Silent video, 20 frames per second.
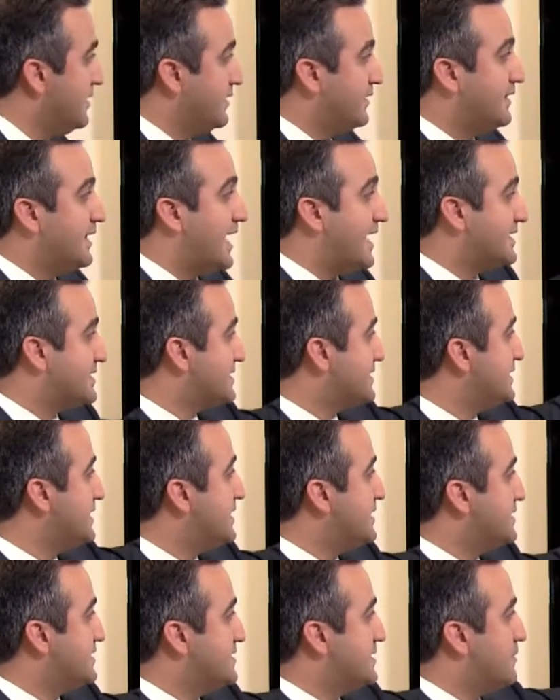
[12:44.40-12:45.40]
Lastly,
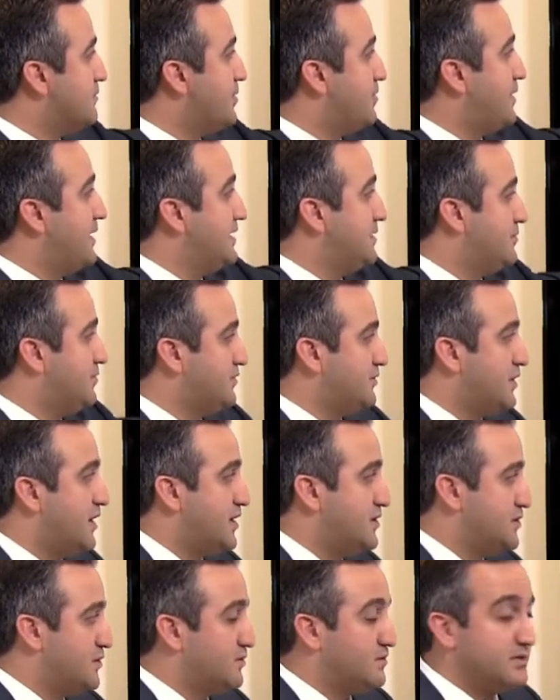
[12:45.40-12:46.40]
the subependymal
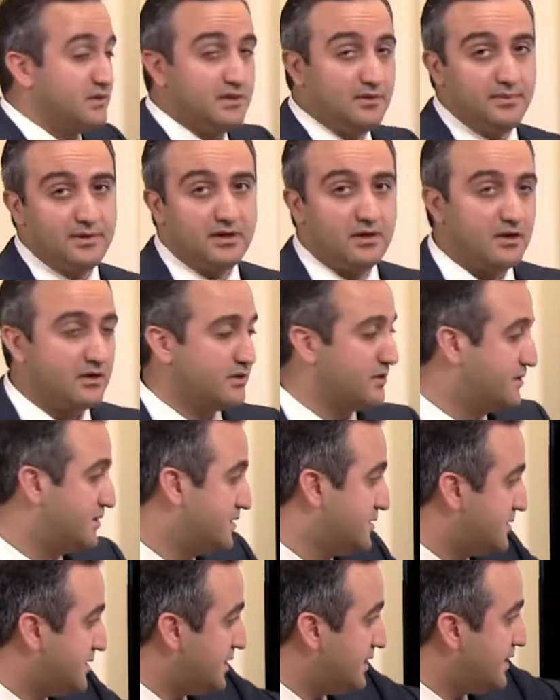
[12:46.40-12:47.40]
nodules, a little bit harder to
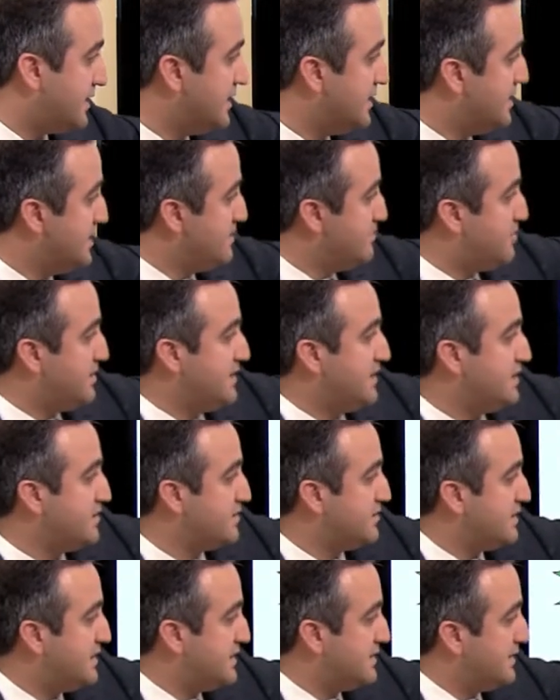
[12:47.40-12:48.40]
see, but these
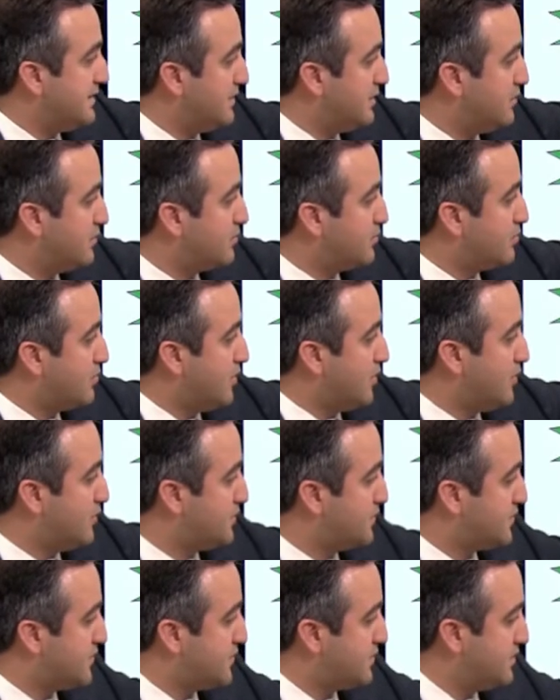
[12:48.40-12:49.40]
are these little
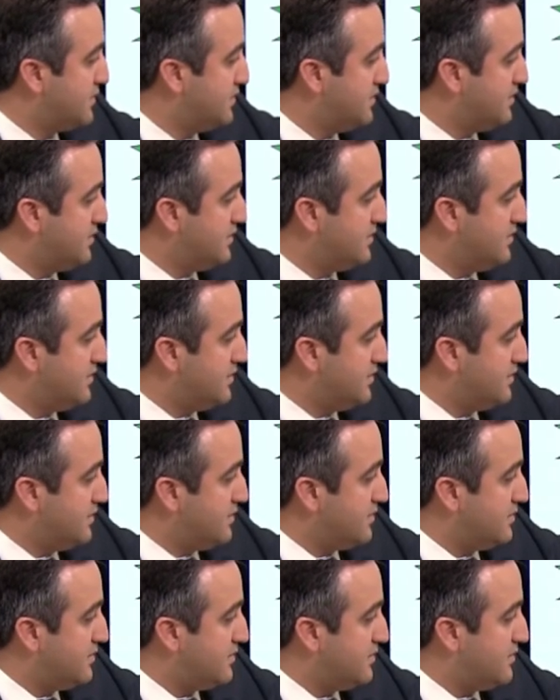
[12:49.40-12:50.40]
growths
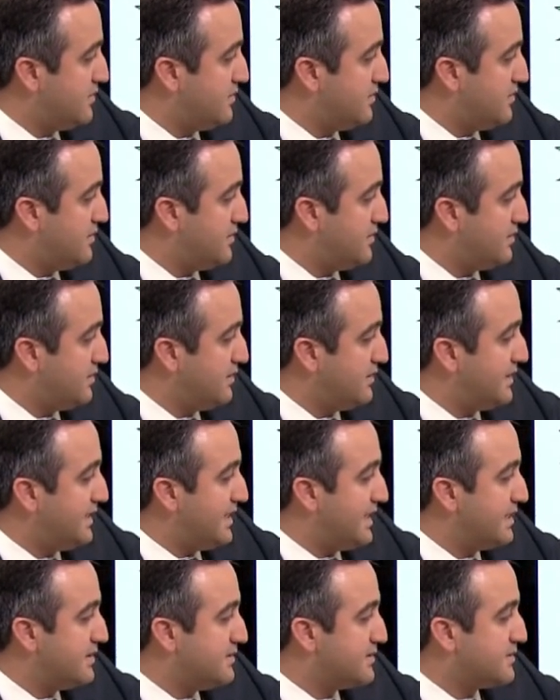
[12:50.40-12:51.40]
on
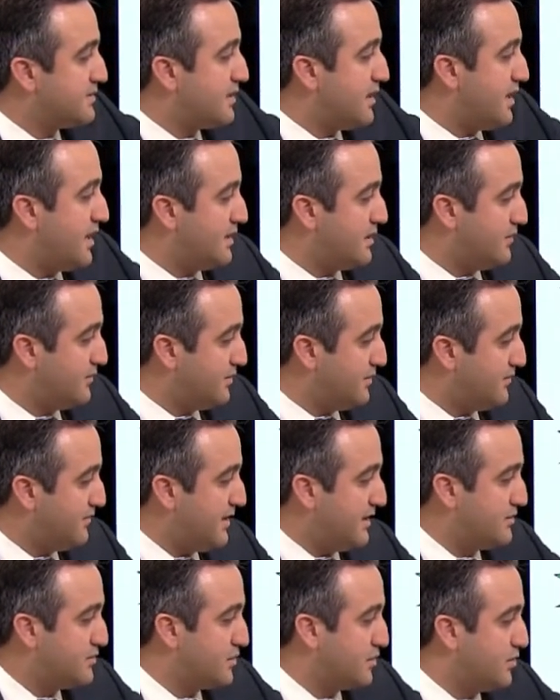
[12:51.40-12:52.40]
the inside of the
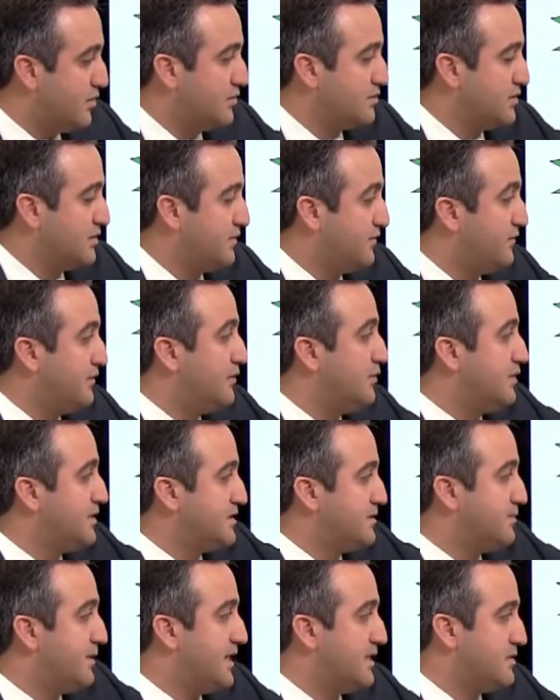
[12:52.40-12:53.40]
ventricles or the fluid
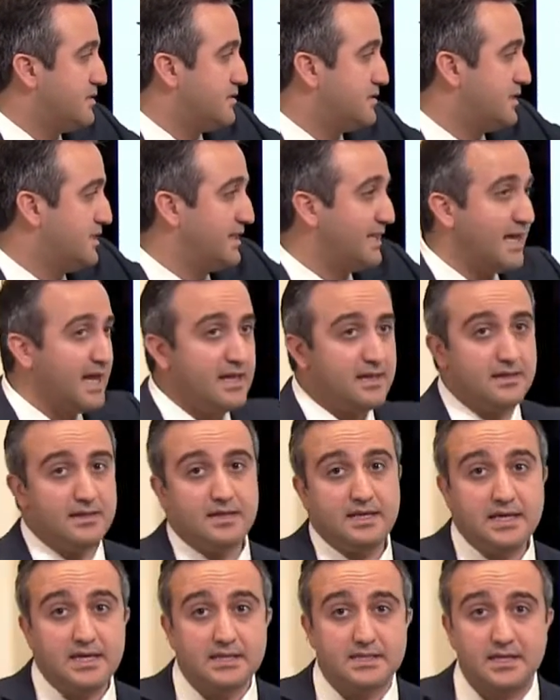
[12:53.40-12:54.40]
spaces. And again,
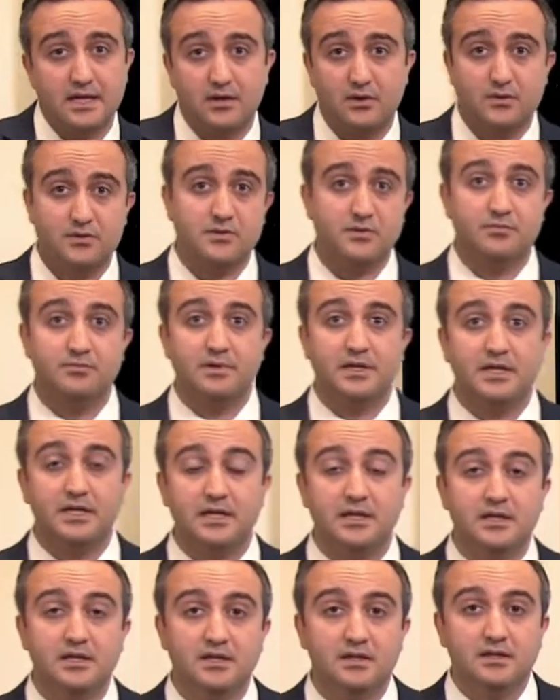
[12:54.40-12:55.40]
these can also
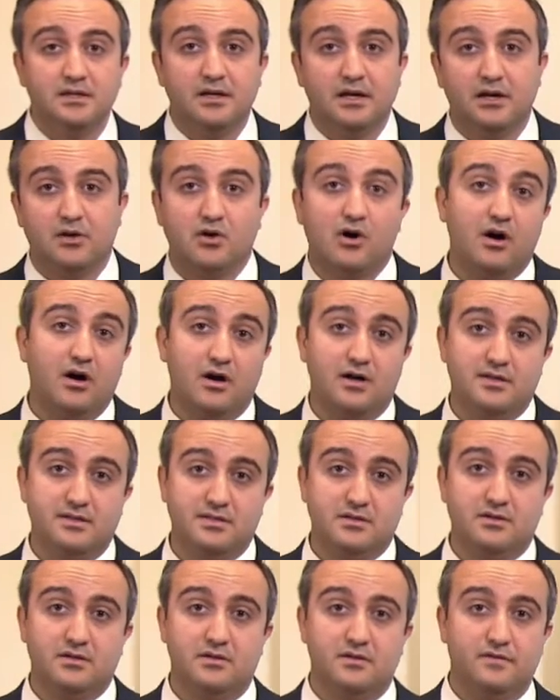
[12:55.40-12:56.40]
be a
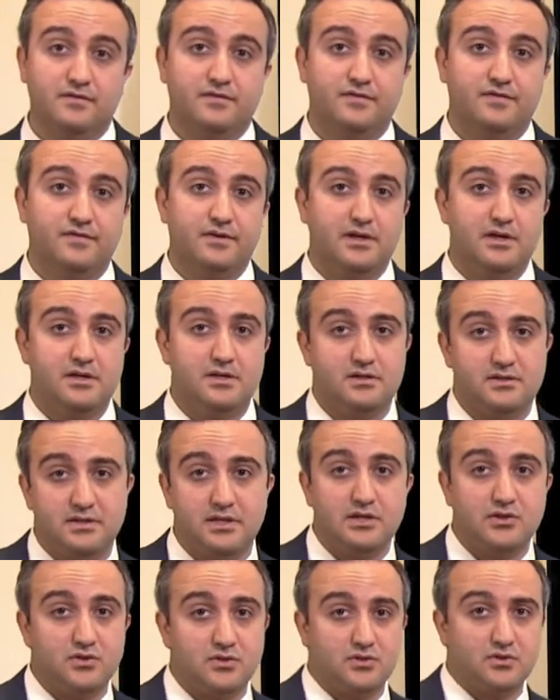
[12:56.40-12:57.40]
cause of uh,
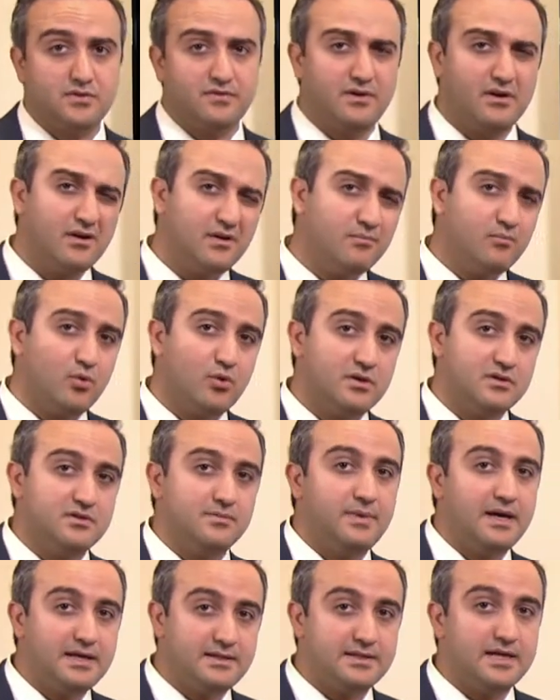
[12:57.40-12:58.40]
seizure. So very important to
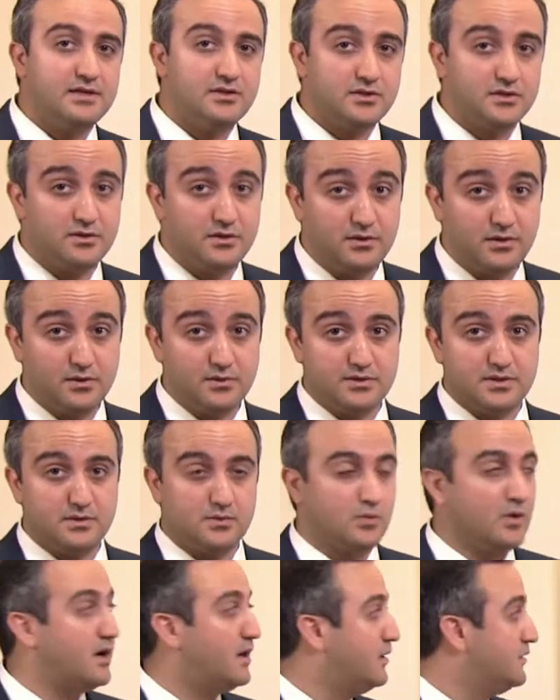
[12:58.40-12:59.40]
pay attention to those
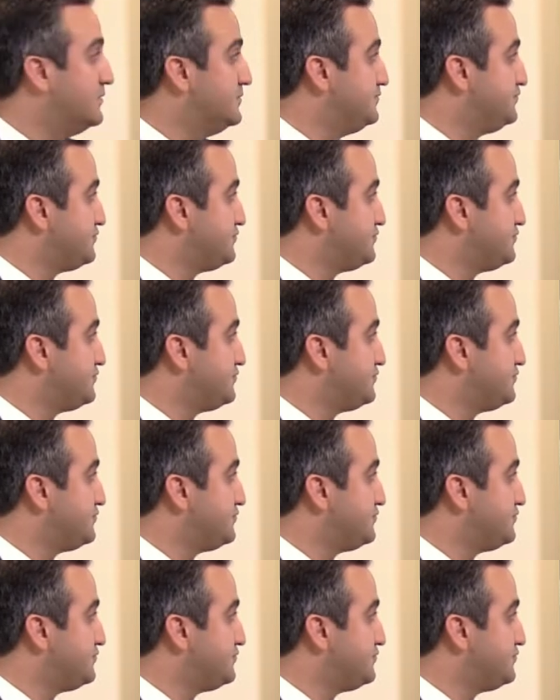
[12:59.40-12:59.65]
as well.